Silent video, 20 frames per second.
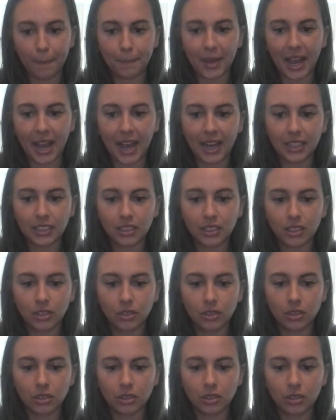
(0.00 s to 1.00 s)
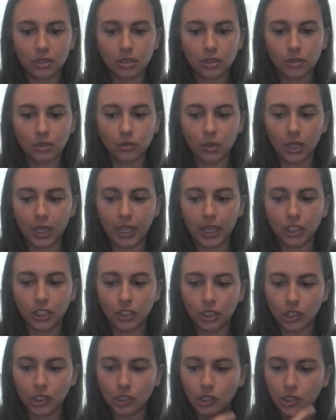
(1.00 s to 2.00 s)
past
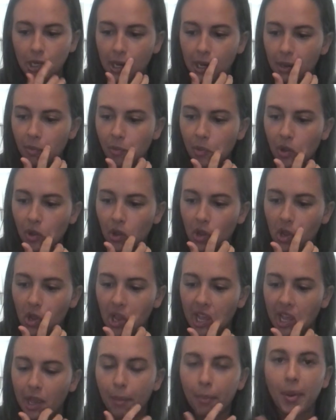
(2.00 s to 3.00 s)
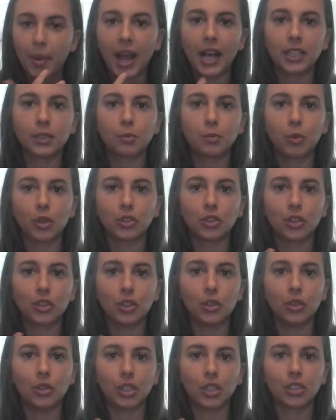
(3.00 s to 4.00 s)
relationship, like a past person who
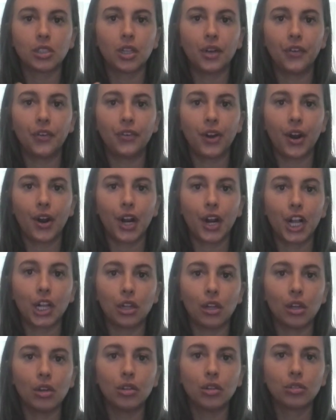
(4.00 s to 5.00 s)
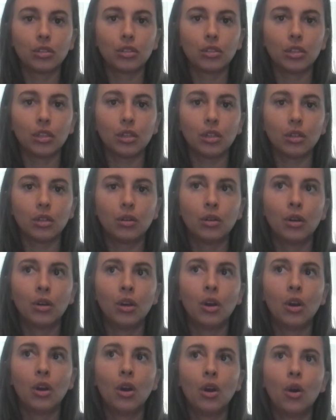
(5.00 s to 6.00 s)
you're still very close to,
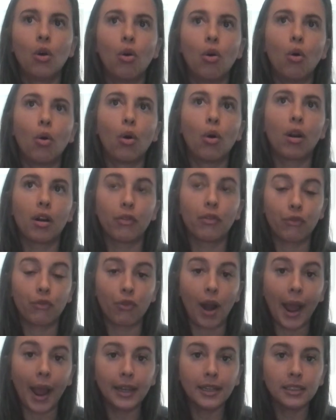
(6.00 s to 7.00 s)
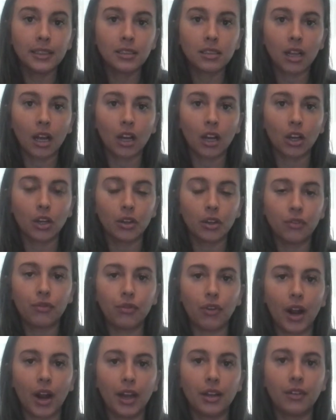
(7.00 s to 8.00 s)
or a friend, a good
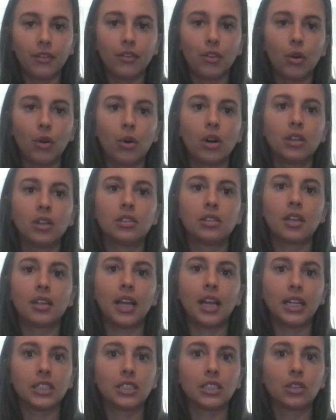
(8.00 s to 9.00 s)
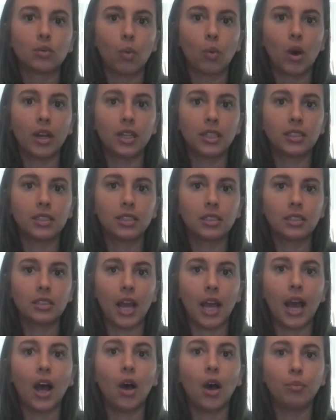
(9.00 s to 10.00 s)
friend of yours that's wanting to
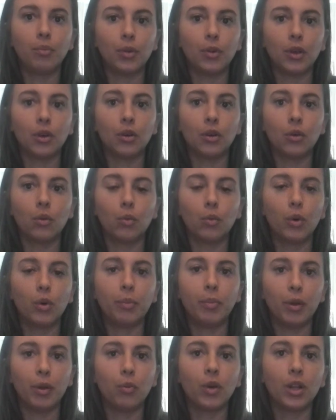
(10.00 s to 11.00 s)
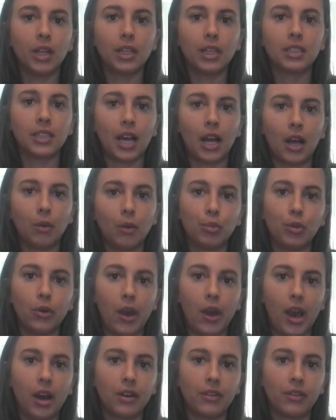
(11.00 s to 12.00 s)
help you, would be willing to help you
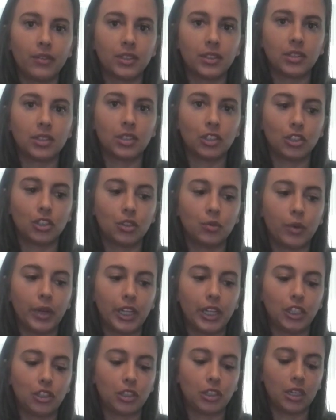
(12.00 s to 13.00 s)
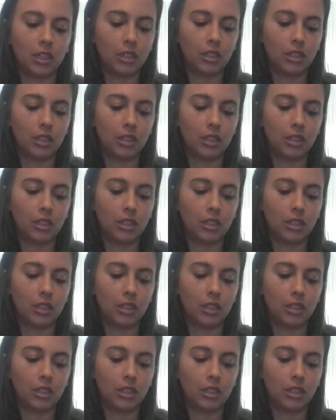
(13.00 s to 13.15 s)
out of a situation.